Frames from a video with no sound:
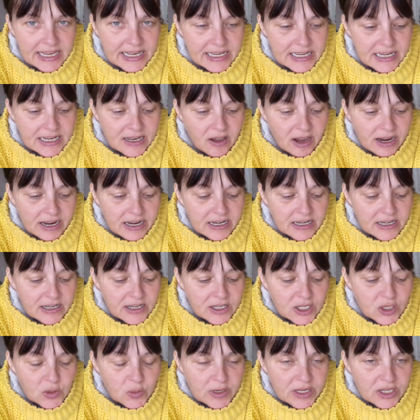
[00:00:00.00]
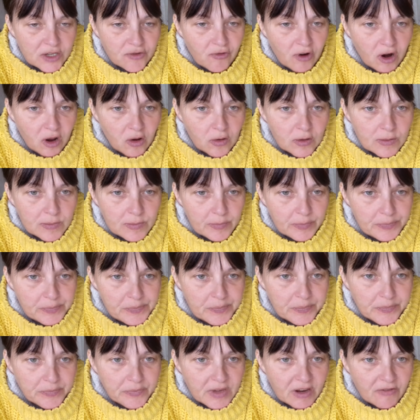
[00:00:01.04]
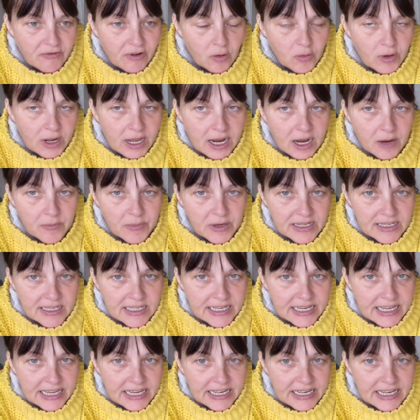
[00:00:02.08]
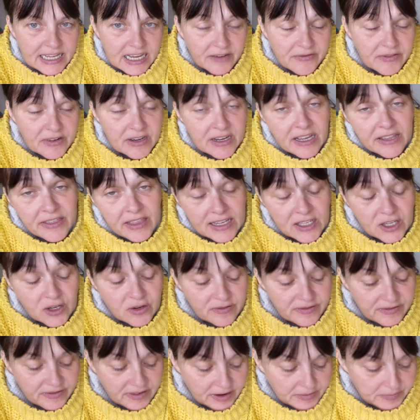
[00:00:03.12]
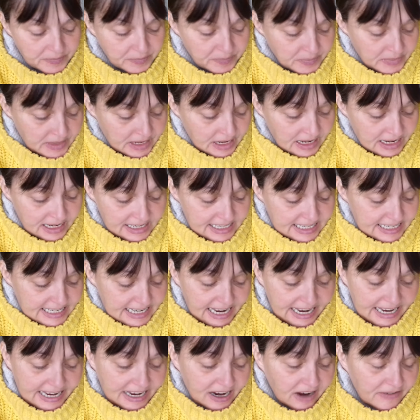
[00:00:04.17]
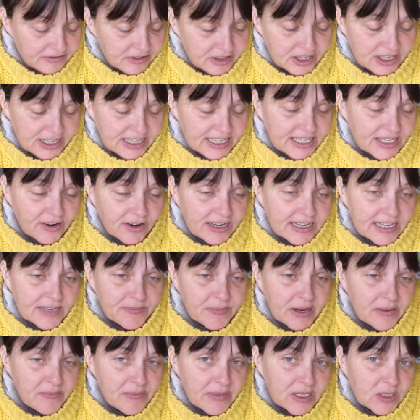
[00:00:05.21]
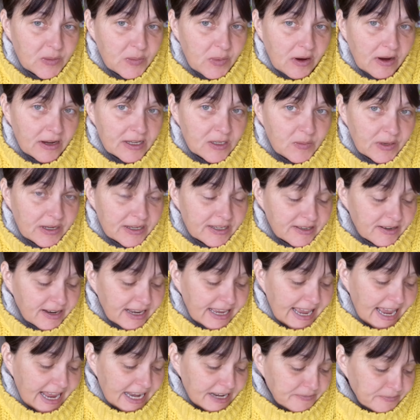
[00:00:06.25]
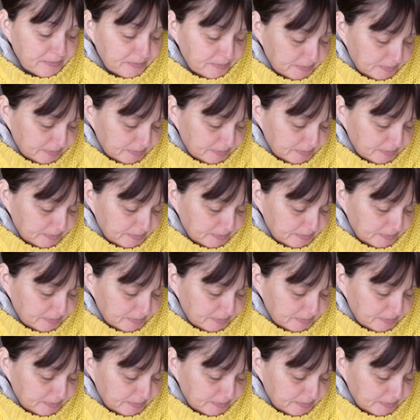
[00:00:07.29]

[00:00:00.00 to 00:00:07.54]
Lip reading: in like a Swiss roll, roll it up and then stick it in the oven, and that's good fun. Today I've just decided to make mince pies because I can.